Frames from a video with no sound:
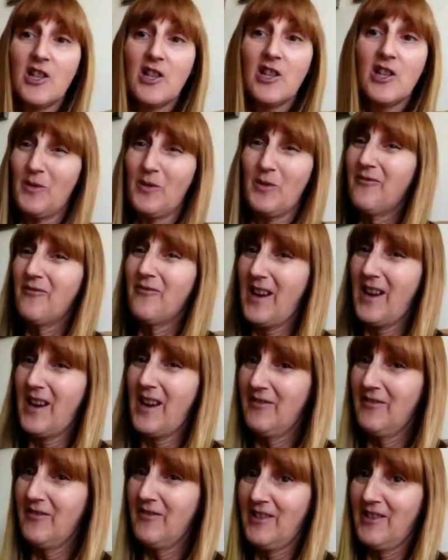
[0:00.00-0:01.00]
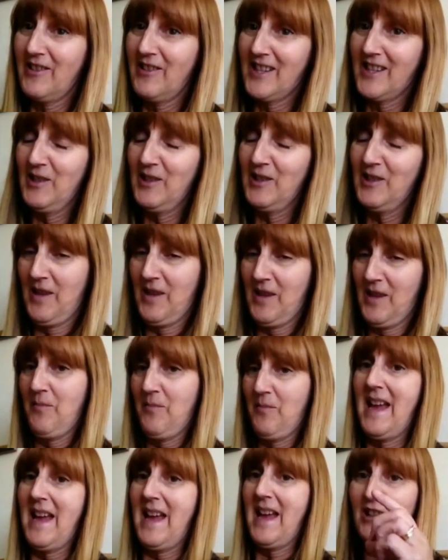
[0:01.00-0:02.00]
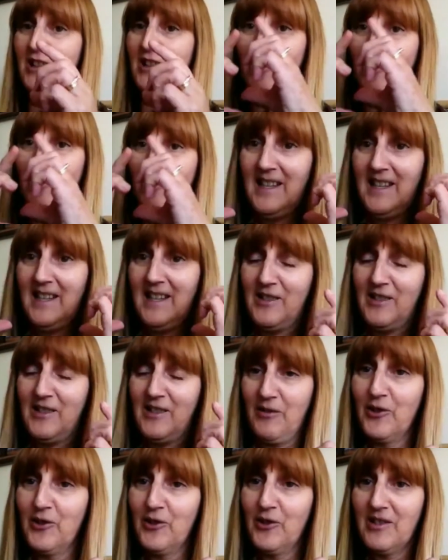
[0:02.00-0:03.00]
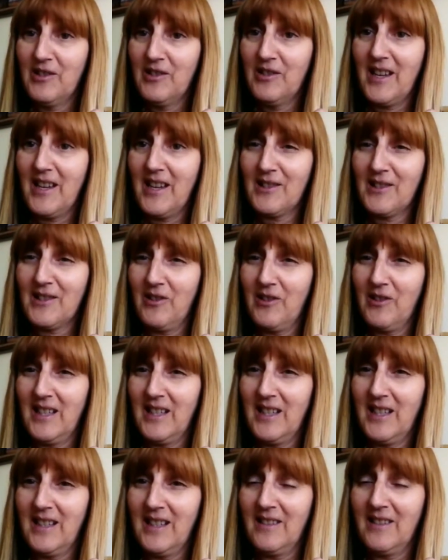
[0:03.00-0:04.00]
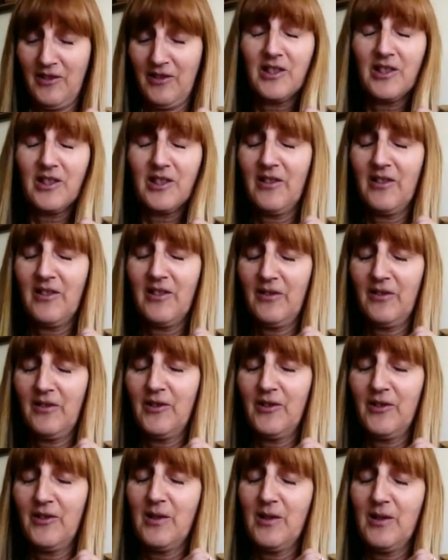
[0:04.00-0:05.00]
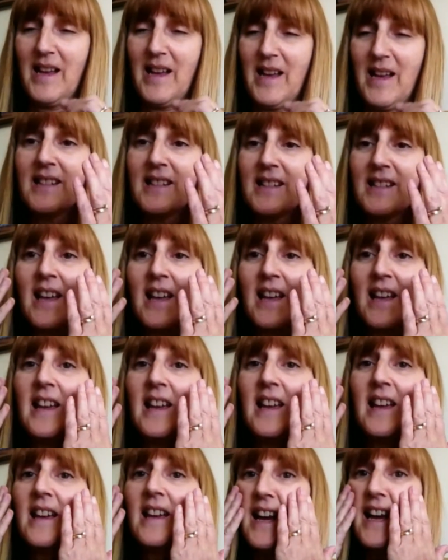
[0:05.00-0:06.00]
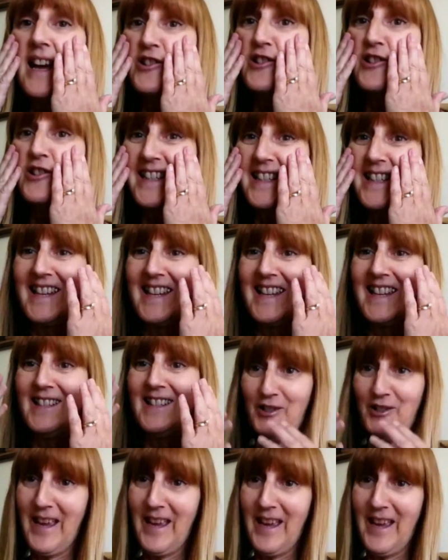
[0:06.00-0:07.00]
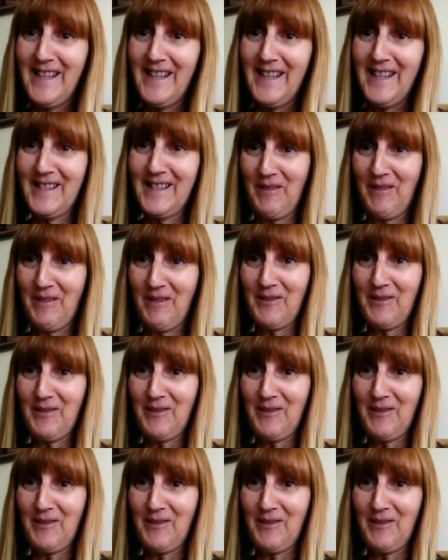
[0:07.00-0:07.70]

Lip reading: So it's very, very tight. Where the mesh is on the front of that screen, sorry, on the front of the mask, actually indents your face.